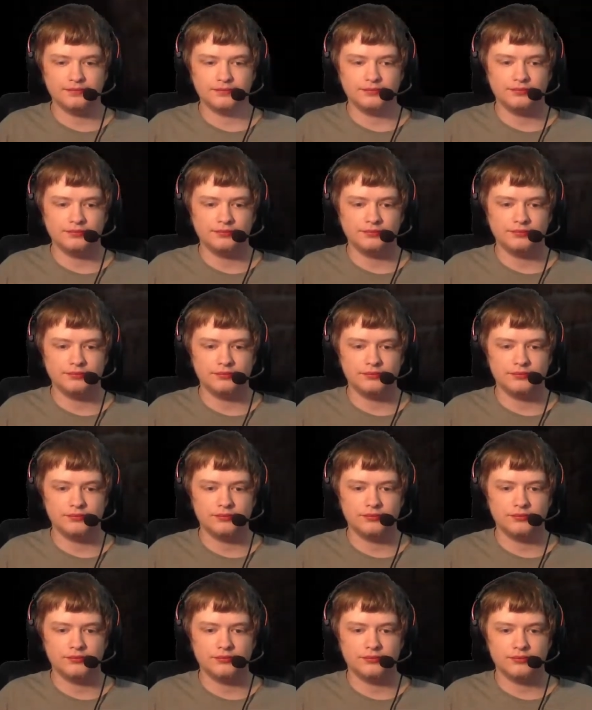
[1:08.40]

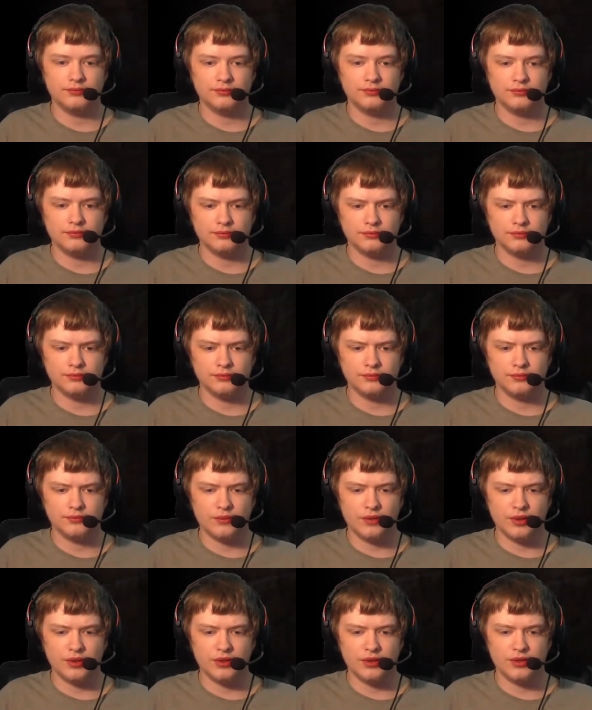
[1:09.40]

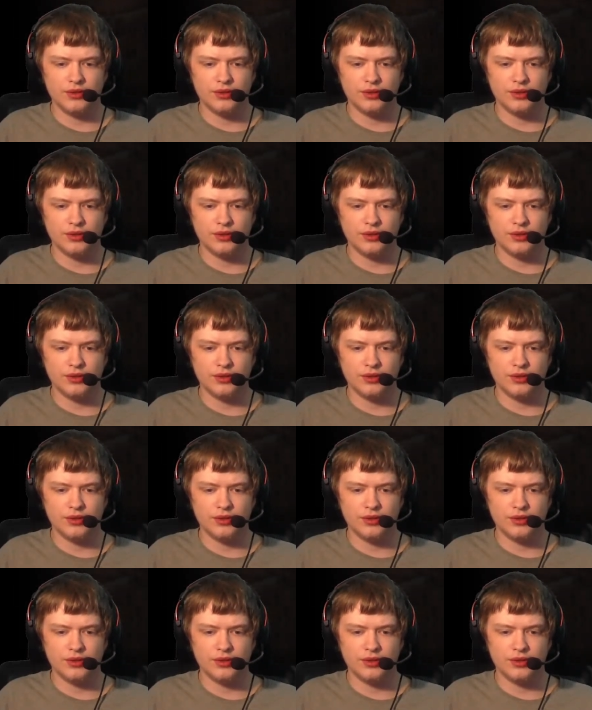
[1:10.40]
Nobody speaks.